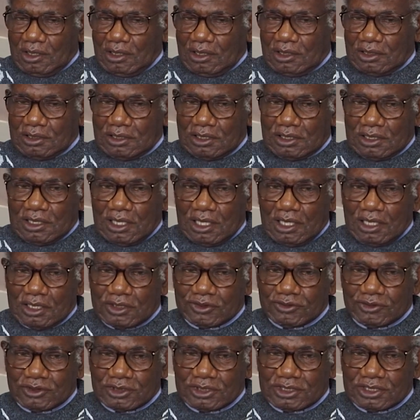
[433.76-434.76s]
and it
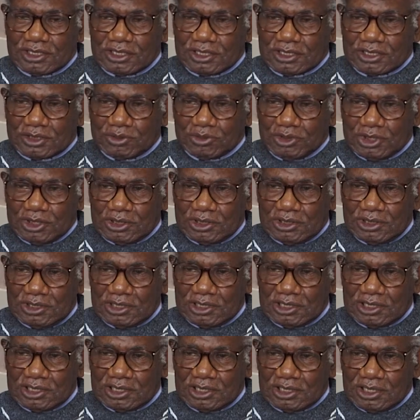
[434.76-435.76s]
lasts for 6
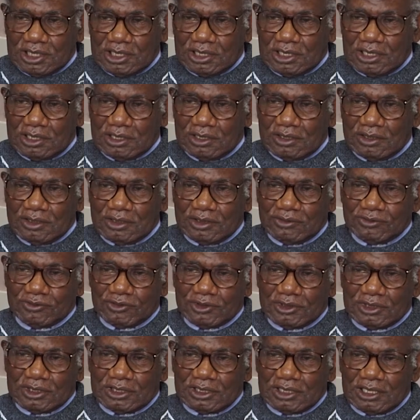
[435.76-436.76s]
months, and then
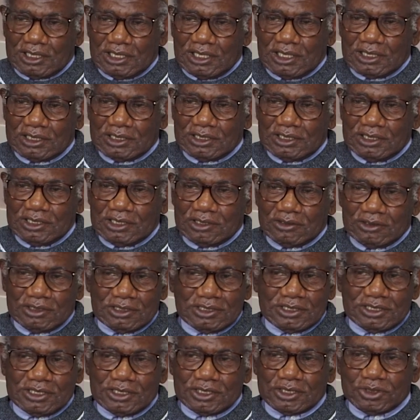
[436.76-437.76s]
for another year
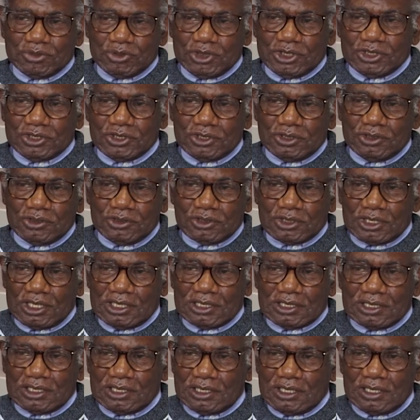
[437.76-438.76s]
and 6 months, you don't
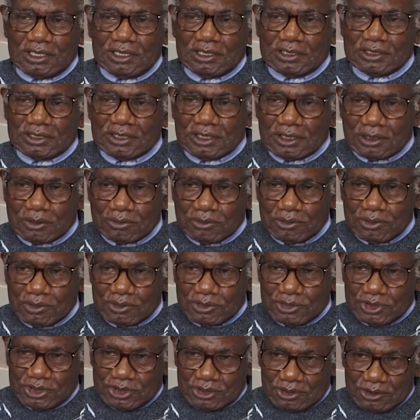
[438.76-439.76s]
get another job.
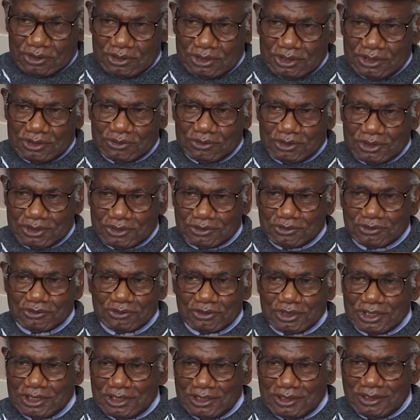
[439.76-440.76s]
So it was
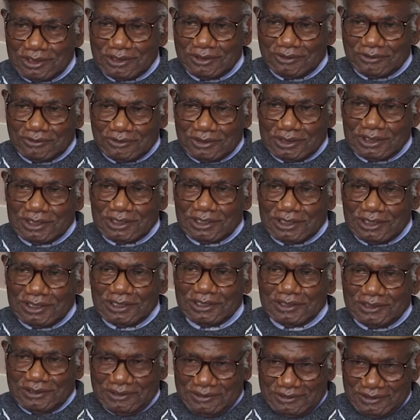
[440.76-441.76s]
really, really
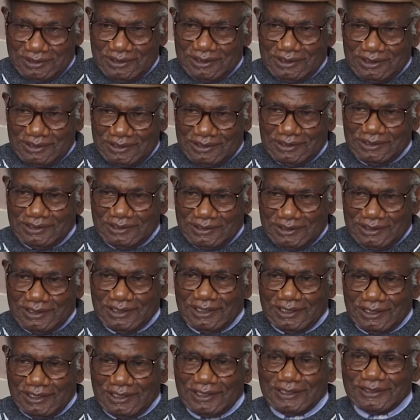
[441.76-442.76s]

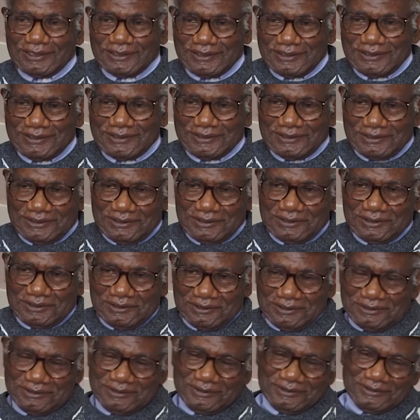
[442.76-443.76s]
hard,
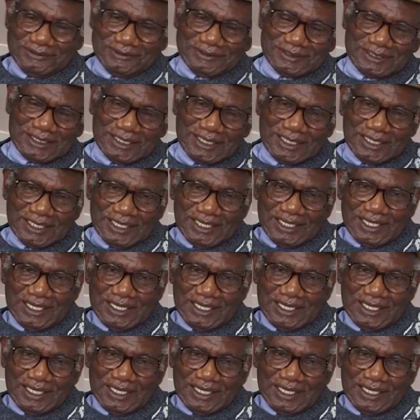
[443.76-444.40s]
see.